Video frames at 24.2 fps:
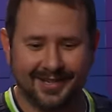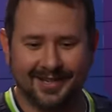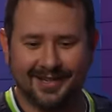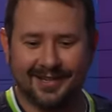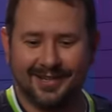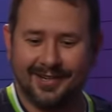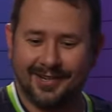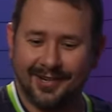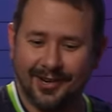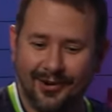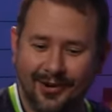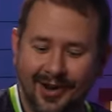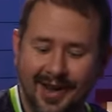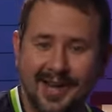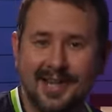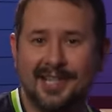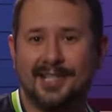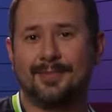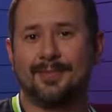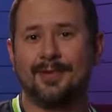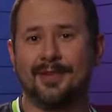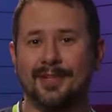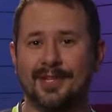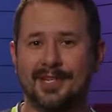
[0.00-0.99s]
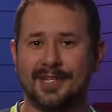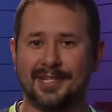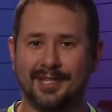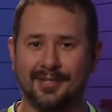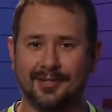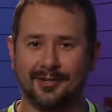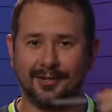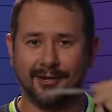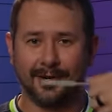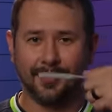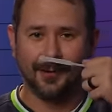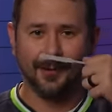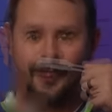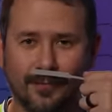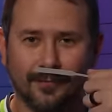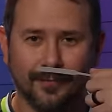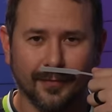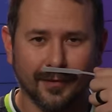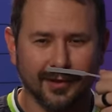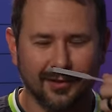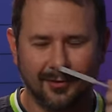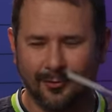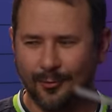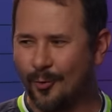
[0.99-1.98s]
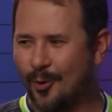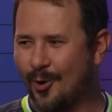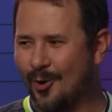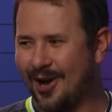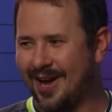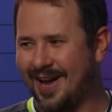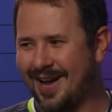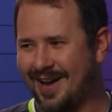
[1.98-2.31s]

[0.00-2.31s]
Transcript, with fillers: And they go, hey, smell this. And they'll go, "What?"